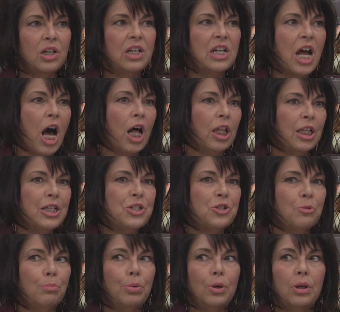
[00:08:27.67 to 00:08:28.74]

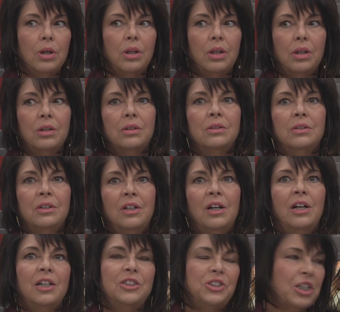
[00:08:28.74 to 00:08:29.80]
knowledgeable
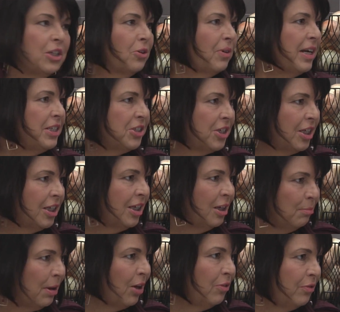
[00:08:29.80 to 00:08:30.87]
generation
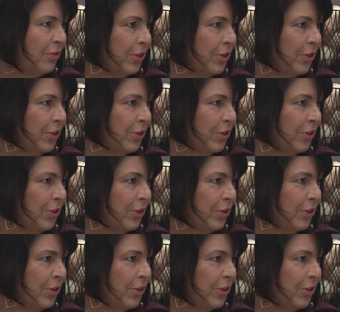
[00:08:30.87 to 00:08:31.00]
about